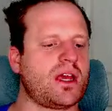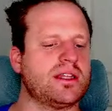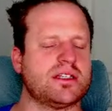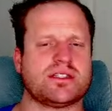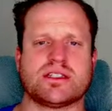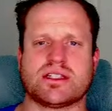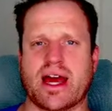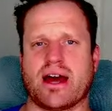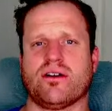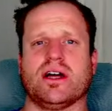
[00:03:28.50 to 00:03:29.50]
This is
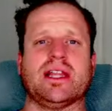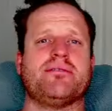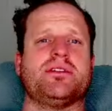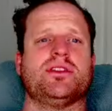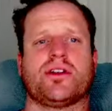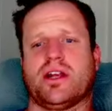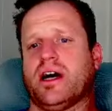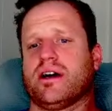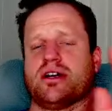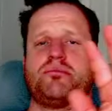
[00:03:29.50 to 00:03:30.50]
now 11:30.
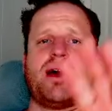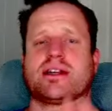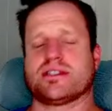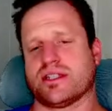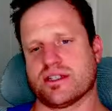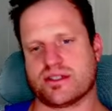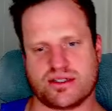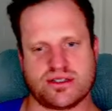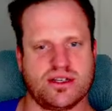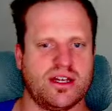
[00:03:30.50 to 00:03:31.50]
I'll come back to this.
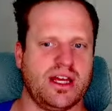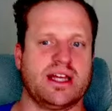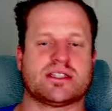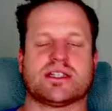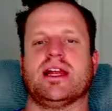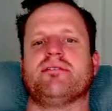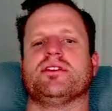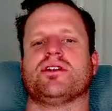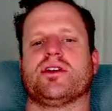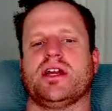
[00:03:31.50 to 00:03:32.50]
It's
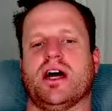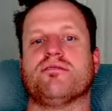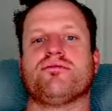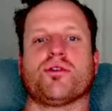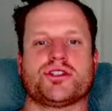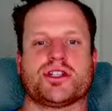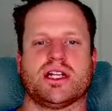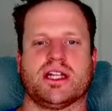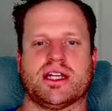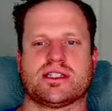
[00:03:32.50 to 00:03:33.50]
11:30.
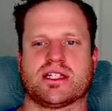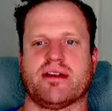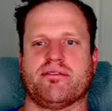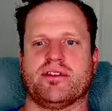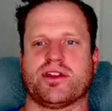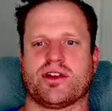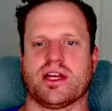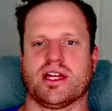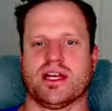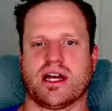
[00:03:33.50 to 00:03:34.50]
Unfortunately, it's
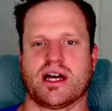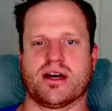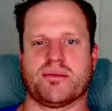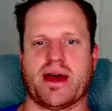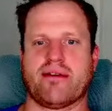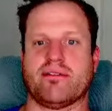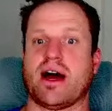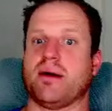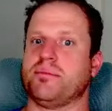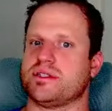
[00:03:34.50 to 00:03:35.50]
11:30. I have
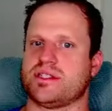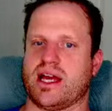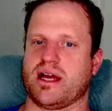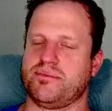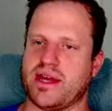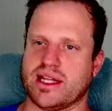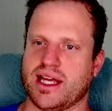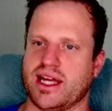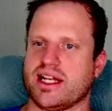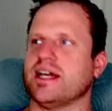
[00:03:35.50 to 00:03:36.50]
not been staying up that
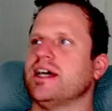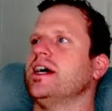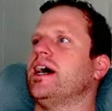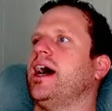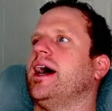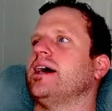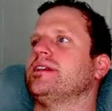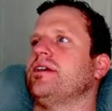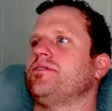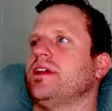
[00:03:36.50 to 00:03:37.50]
late. I
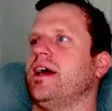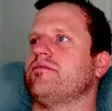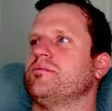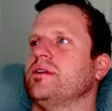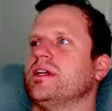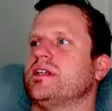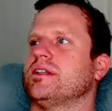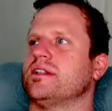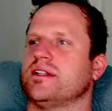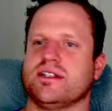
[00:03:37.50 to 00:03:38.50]
definitely haven't
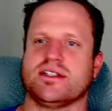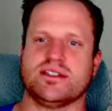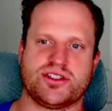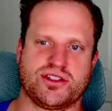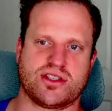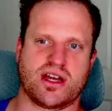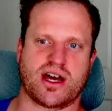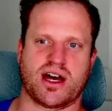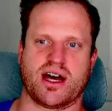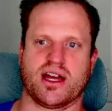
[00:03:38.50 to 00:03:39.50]
been,
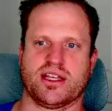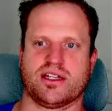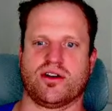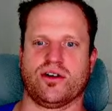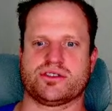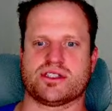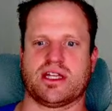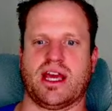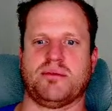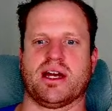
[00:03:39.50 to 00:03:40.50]
hosting
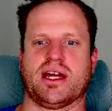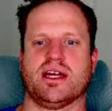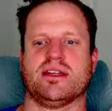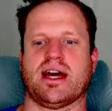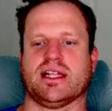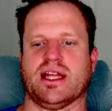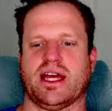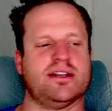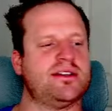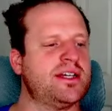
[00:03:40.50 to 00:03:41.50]
game night that late.
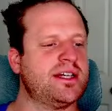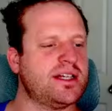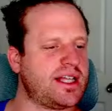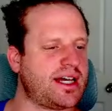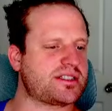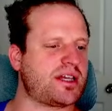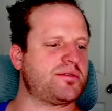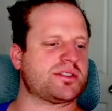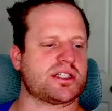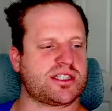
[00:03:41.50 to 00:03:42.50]
Last night
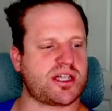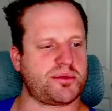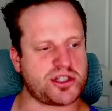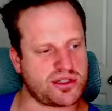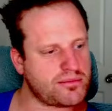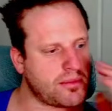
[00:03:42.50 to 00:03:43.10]
was an exception.